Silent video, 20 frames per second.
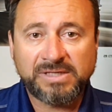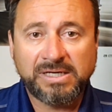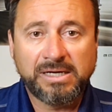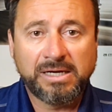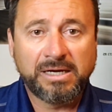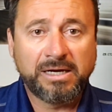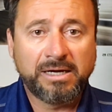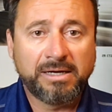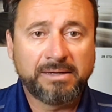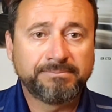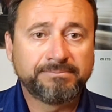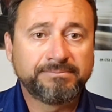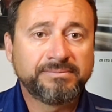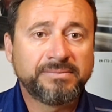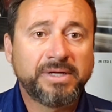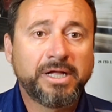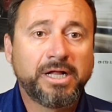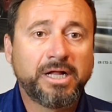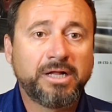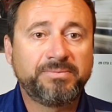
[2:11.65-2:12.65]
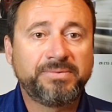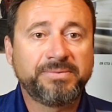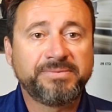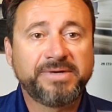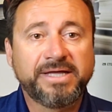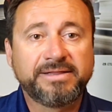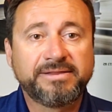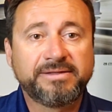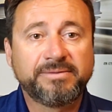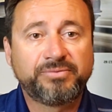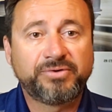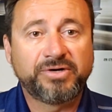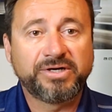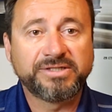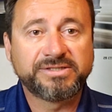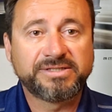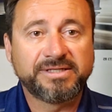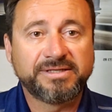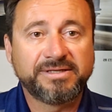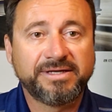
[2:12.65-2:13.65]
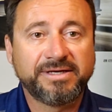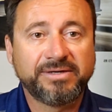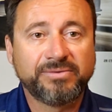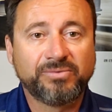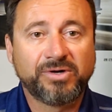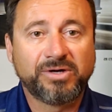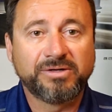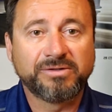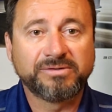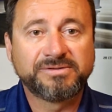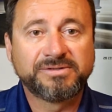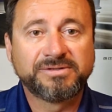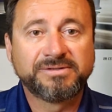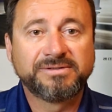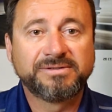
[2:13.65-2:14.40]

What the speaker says: Help them get the price that they want.